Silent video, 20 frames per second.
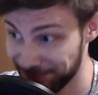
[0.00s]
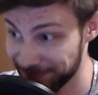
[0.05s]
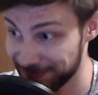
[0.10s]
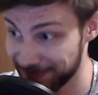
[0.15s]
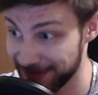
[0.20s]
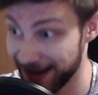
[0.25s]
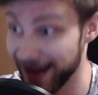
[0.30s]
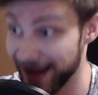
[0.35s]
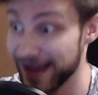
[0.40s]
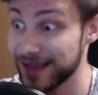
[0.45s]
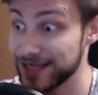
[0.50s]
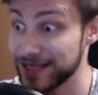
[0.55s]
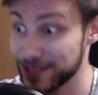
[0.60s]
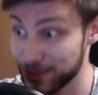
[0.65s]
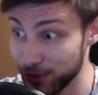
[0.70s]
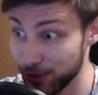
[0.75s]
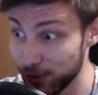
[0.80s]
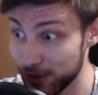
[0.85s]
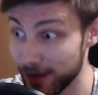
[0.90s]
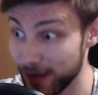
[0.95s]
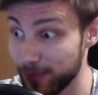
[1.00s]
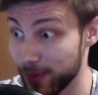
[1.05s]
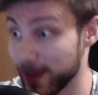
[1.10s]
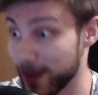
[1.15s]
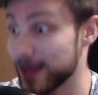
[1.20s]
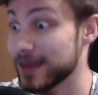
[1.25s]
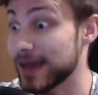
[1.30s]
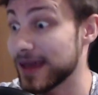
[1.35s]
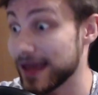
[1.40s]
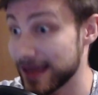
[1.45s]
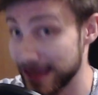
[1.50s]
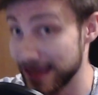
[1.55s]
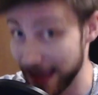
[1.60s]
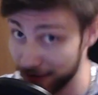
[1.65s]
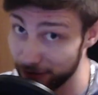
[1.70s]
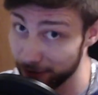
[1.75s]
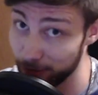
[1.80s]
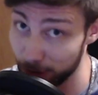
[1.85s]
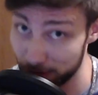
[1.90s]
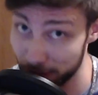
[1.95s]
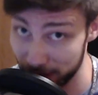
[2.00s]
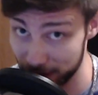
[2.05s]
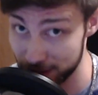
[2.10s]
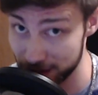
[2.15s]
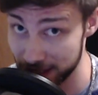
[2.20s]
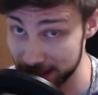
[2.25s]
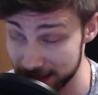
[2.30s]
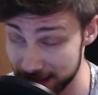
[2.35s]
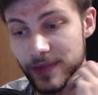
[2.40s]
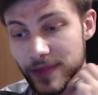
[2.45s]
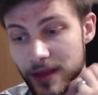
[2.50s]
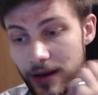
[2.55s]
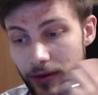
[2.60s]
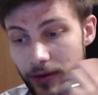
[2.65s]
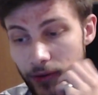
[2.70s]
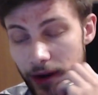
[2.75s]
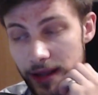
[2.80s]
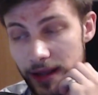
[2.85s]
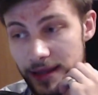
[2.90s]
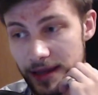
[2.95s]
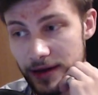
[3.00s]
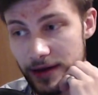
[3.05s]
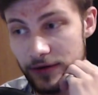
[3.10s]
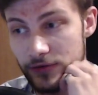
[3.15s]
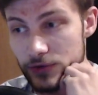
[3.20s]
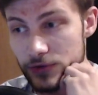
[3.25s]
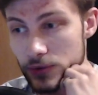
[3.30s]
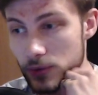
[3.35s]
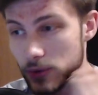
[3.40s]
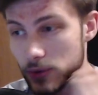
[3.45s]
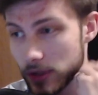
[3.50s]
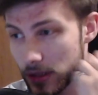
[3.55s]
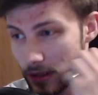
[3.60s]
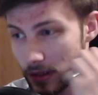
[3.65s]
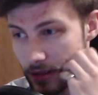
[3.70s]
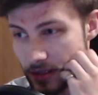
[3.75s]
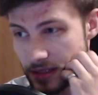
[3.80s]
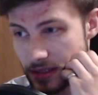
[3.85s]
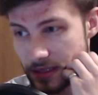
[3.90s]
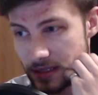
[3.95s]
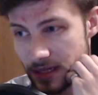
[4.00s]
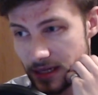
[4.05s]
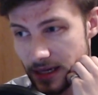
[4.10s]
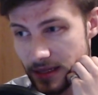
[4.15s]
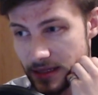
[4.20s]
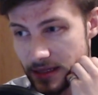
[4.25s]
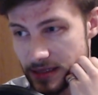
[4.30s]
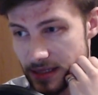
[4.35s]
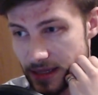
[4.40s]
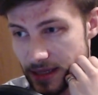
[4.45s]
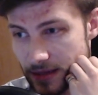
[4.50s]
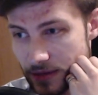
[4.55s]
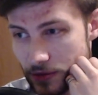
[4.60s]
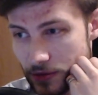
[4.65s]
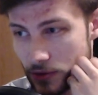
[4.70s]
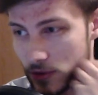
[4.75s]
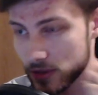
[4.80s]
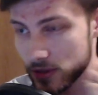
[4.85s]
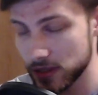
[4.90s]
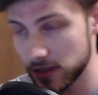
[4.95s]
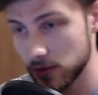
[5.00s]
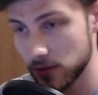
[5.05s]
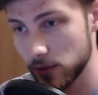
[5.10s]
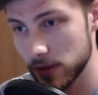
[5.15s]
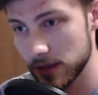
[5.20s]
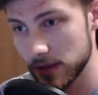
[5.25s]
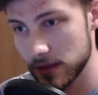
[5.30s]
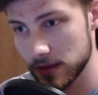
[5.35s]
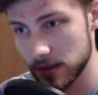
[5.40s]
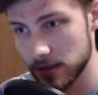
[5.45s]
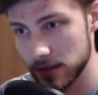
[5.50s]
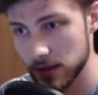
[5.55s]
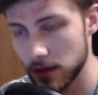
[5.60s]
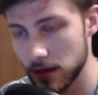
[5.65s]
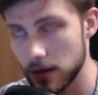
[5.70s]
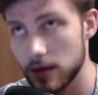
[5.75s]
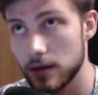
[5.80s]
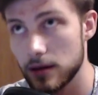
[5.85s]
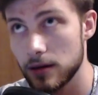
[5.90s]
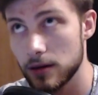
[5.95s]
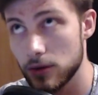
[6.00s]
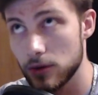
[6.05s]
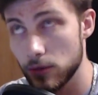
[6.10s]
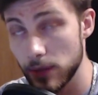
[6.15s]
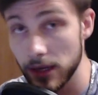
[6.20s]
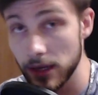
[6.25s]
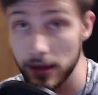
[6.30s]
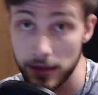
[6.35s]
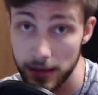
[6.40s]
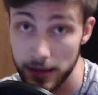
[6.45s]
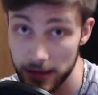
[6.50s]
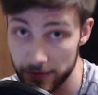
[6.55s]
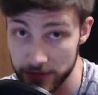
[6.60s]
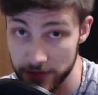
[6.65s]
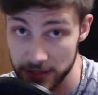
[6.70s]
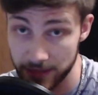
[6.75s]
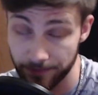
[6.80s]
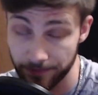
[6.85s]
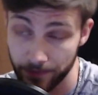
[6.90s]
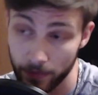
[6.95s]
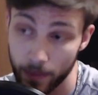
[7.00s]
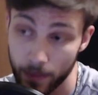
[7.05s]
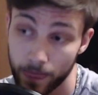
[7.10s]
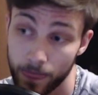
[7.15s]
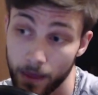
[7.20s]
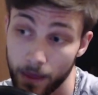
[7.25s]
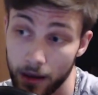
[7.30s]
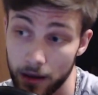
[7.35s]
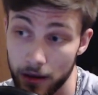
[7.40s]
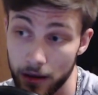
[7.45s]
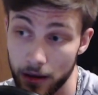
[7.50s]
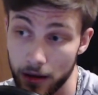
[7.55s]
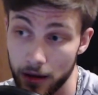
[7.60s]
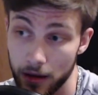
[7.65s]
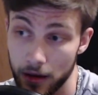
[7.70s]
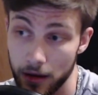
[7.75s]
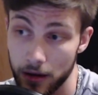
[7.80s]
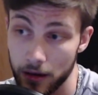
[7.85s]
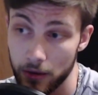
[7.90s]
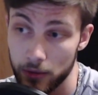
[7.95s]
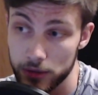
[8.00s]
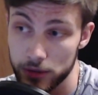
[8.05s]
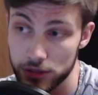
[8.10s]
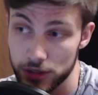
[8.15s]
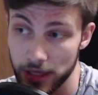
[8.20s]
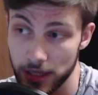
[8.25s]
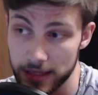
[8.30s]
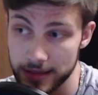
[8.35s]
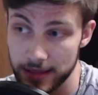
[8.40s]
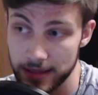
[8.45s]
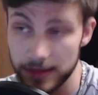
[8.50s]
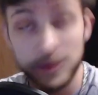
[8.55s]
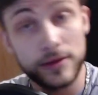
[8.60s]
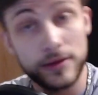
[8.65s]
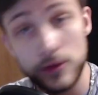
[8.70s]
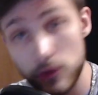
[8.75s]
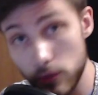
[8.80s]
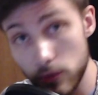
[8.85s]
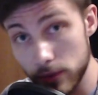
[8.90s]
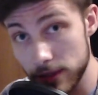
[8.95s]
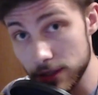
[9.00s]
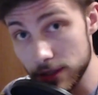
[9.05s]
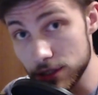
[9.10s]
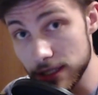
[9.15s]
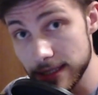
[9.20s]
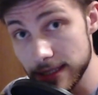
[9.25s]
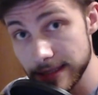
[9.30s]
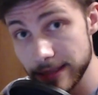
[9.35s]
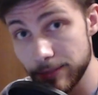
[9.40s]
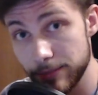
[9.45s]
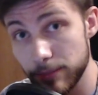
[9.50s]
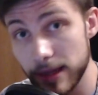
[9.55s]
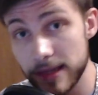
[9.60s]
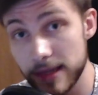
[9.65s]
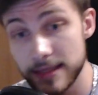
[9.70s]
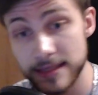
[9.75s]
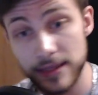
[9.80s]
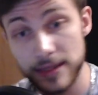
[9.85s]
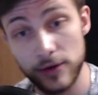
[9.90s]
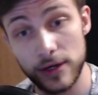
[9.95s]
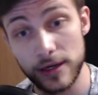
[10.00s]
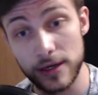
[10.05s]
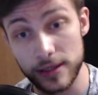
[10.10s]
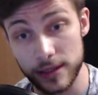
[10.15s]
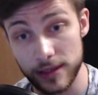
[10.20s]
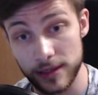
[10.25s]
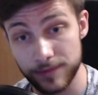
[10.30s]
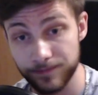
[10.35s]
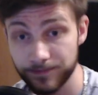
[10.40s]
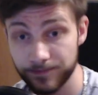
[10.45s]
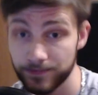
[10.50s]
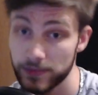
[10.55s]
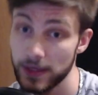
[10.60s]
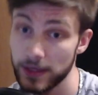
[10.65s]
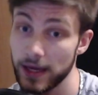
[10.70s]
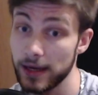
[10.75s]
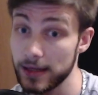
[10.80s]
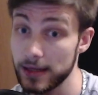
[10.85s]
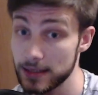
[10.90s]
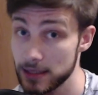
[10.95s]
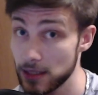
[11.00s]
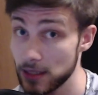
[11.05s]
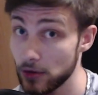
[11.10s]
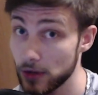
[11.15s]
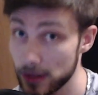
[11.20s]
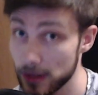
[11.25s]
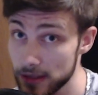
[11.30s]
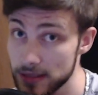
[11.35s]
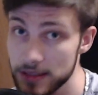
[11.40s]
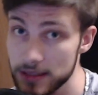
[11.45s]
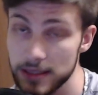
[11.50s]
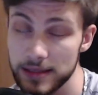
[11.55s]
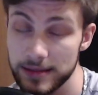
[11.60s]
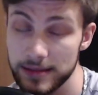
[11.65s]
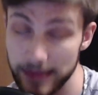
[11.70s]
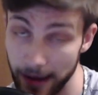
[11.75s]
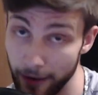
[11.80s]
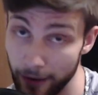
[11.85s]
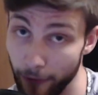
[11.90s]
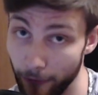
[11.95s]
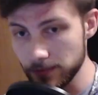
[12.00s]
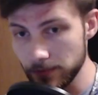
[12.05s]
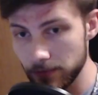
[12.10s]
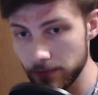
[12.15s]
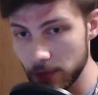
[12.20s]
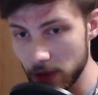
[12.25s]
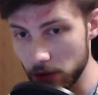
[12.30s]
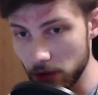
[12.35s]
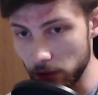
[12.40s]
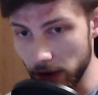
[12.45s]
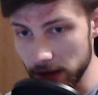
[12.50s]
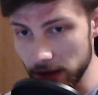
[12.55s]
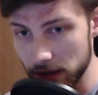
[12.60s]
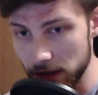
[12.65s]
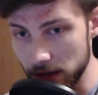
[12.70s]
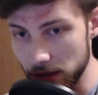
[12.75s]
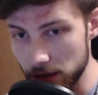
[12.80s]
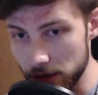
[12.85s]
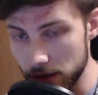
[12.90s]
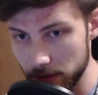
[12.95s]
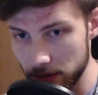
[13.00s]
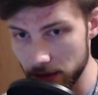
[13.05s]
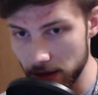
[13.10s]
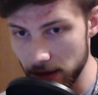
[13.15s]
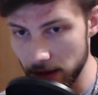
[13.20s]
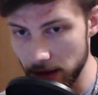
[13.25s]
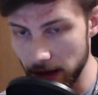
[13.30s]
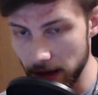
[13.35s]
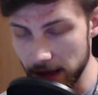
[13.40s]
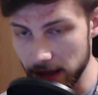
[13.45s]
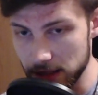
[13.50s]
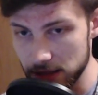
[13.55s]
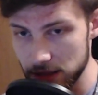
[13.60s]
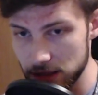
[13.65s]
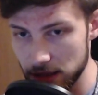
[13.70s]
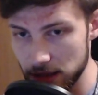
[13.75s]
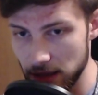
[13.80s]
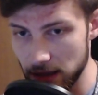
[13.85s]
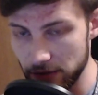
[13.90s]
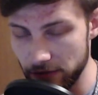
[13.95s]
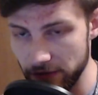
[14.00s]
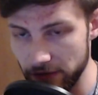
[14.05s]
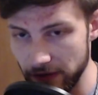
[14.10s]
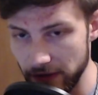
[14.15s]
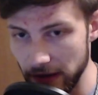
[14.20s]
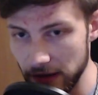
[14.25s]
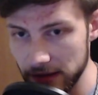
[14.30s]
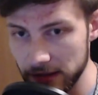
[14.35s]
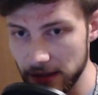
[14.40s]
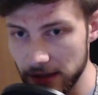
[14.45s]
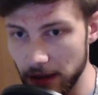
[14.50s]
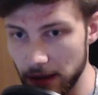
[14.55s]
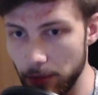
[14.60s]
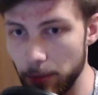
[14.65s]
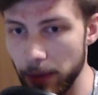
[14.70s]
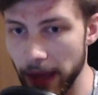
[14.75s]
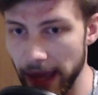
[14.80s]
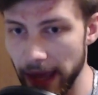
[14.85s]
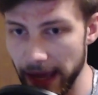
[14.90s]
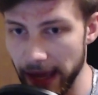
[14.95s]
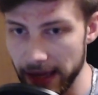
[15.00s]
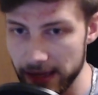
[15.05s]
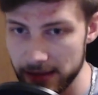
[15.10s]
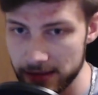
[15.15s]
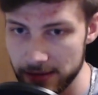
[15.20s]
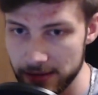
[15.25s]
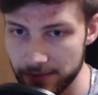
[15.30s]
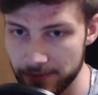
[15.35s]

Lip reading: I stood up and I gave up on the chest. Right afterwards, I decided to continue with Romanian deadlifts, which has nothing to do with the chest, but it still hurt. And it still hurts now. Right here, I felt a pain